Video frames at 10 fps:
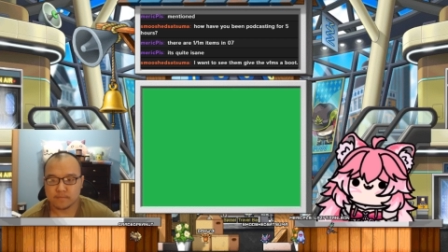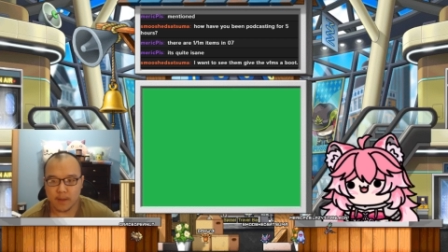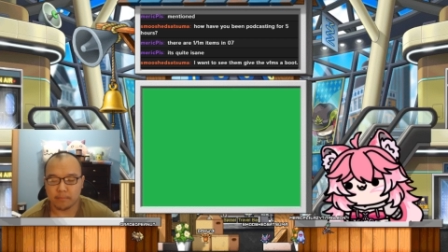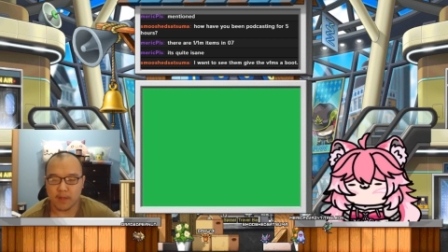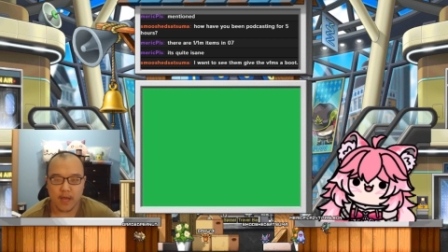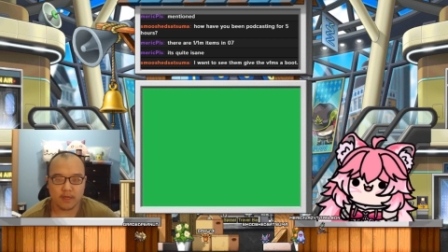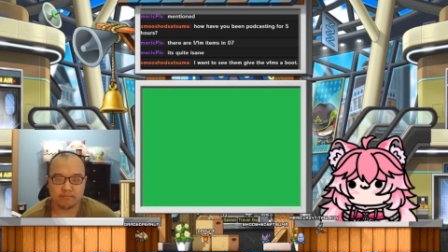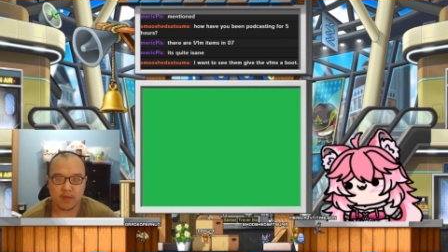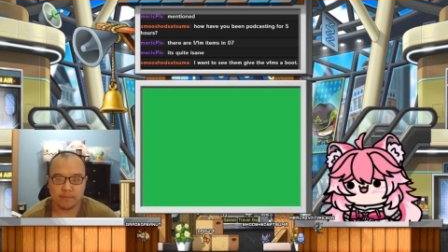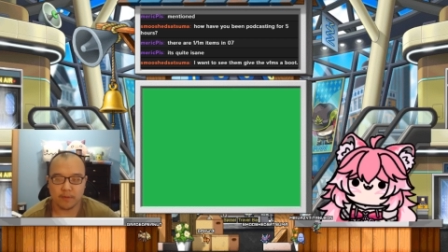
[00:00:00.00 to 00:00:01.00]
yeah, blocking
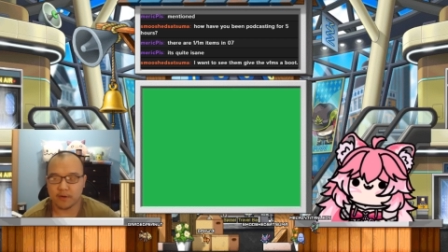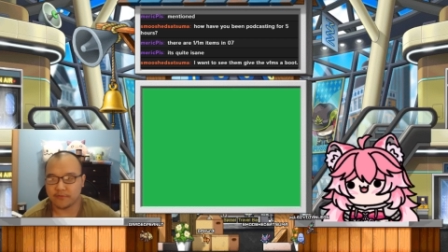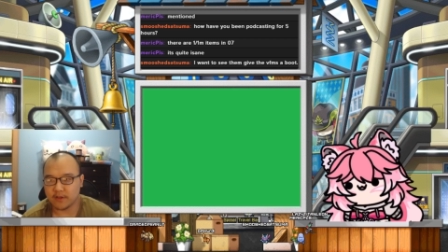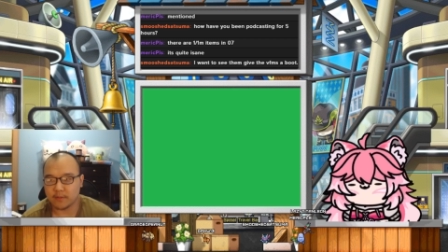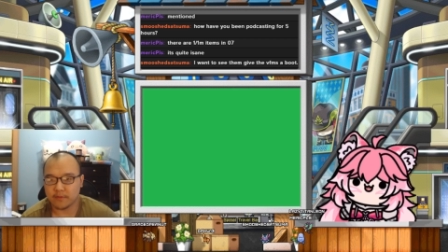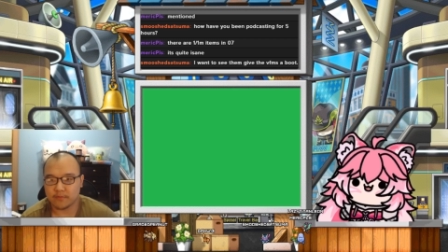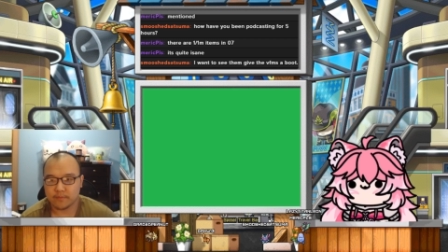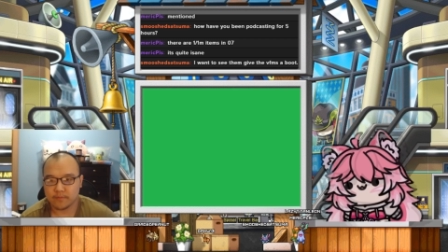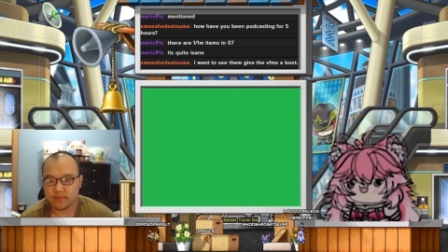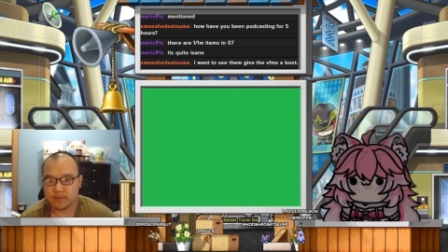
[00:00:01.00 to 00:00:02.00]
people, preventing people...
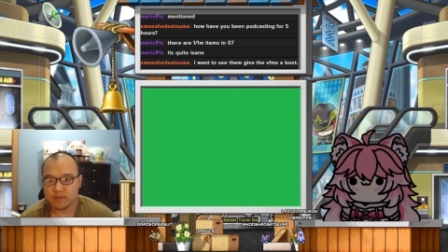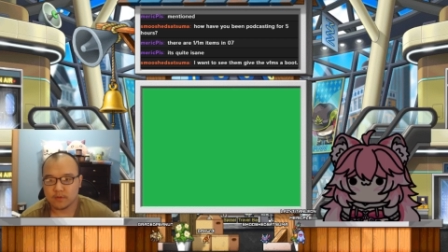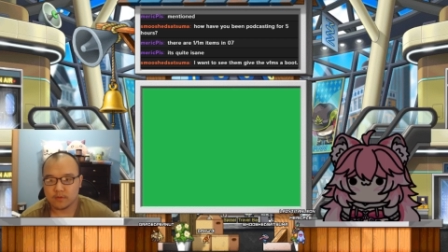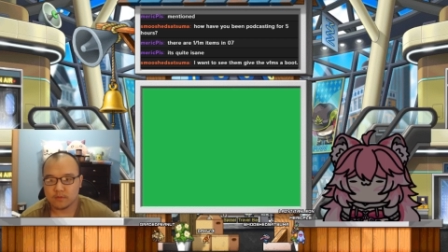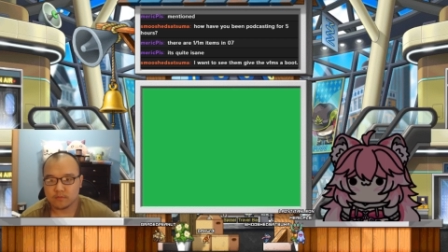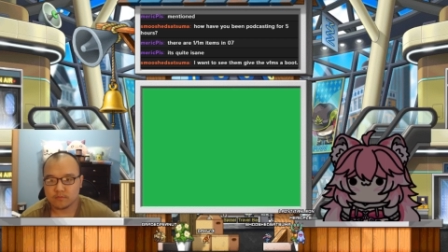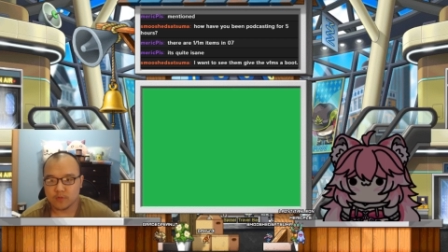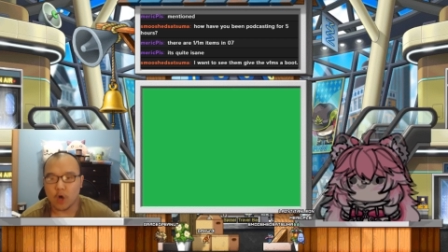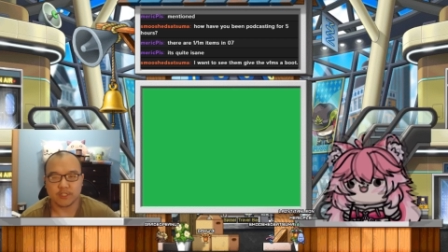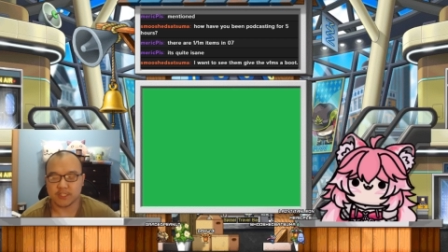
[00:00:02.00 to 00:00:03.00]

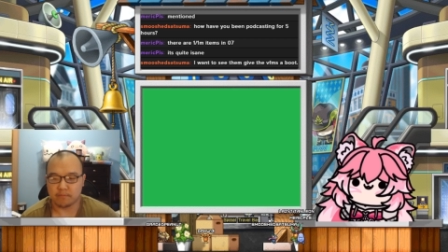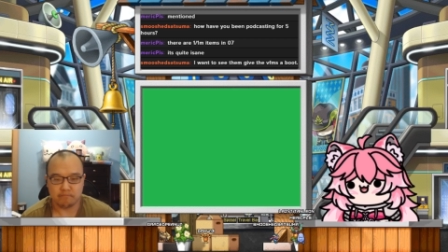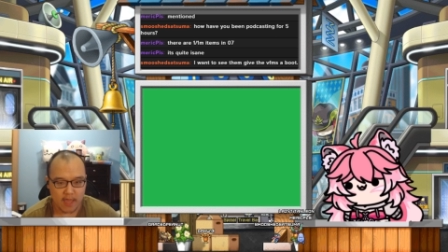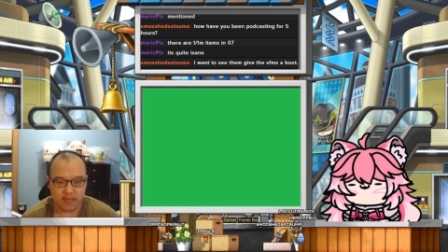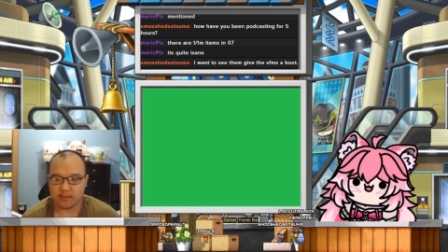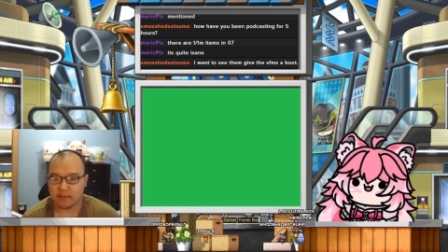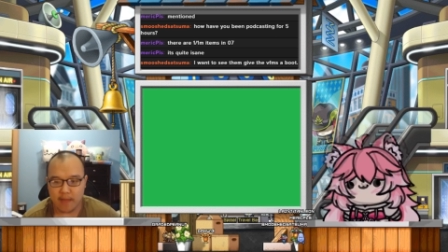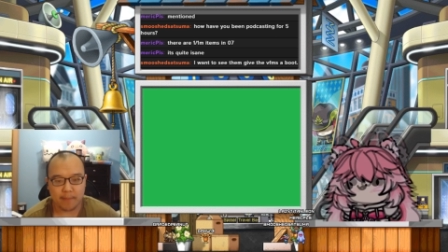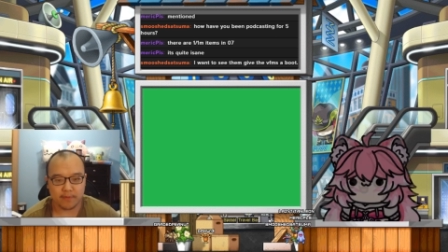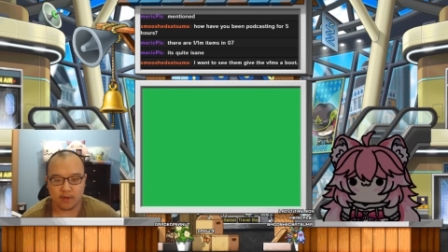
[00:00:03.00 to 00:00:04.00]
Oh, yeah. Just making the
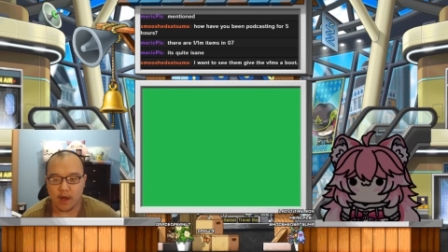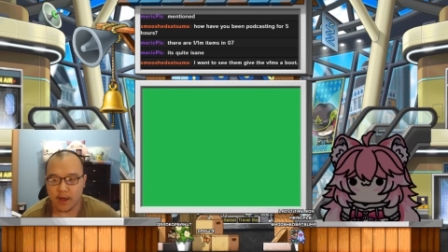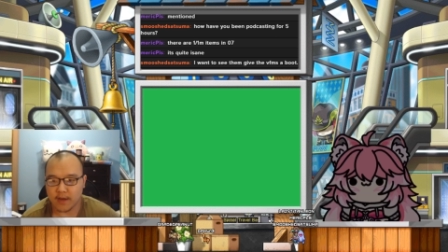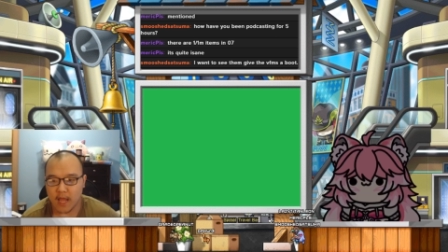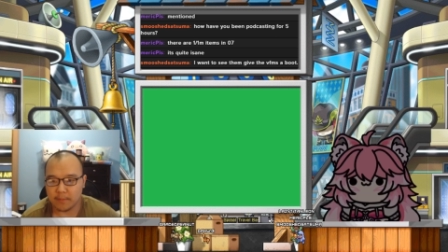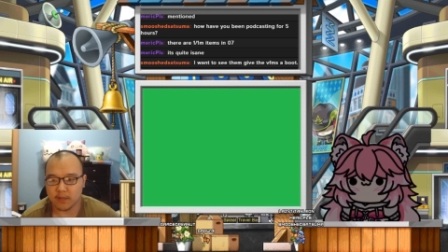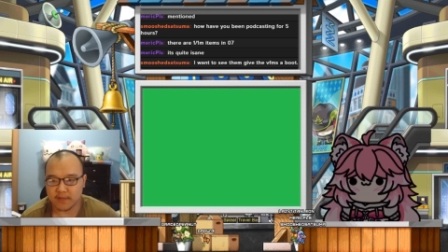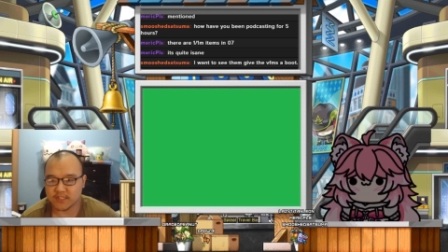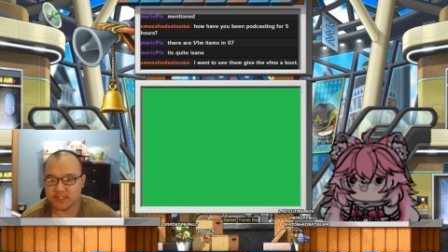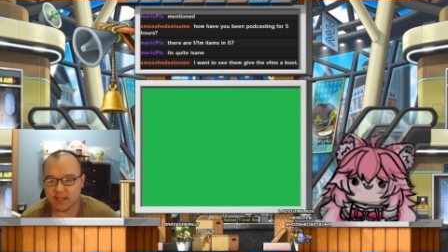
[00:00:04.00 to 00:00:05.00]
map unable
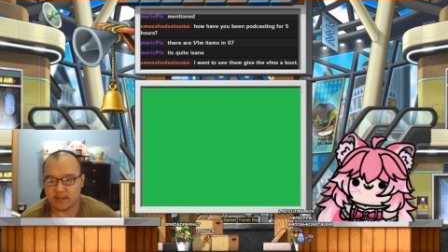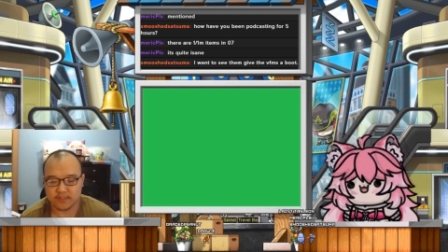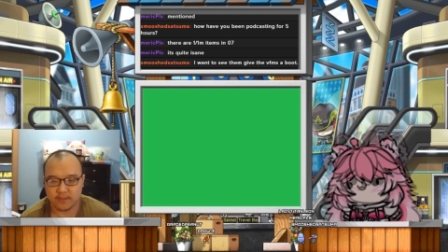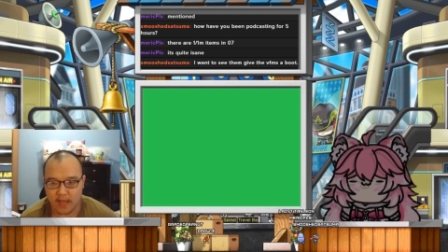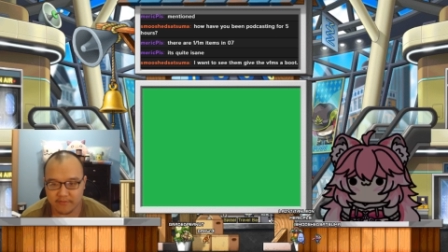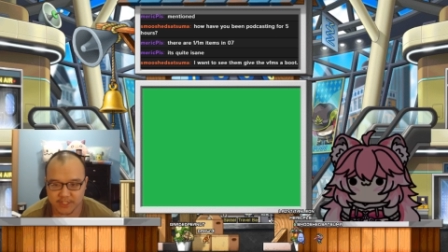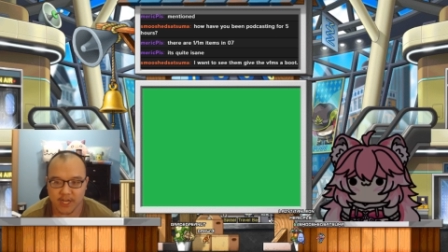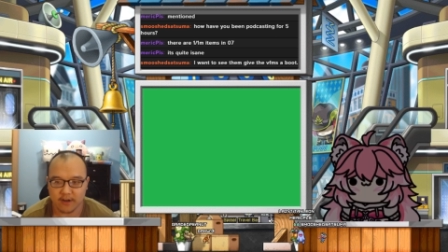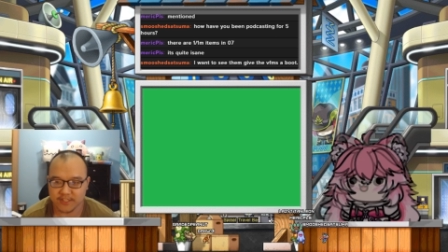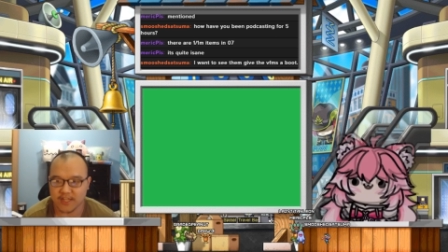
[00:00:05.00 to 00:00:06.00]
to have a
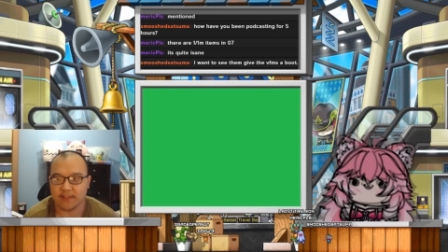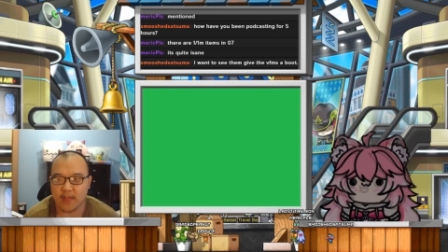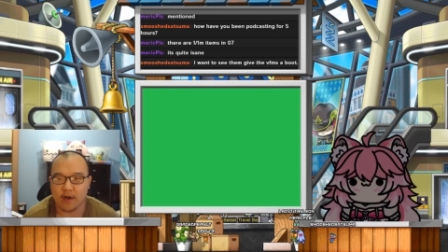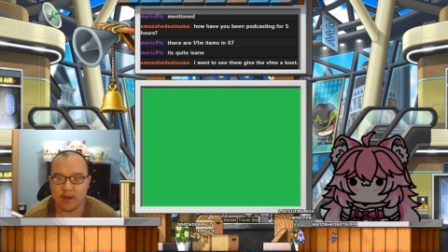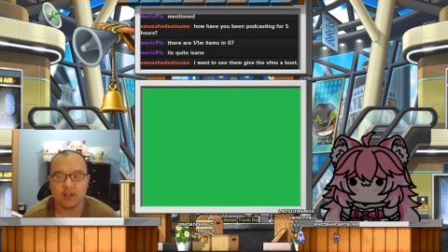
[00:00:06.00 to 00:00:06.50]
chair sat down on.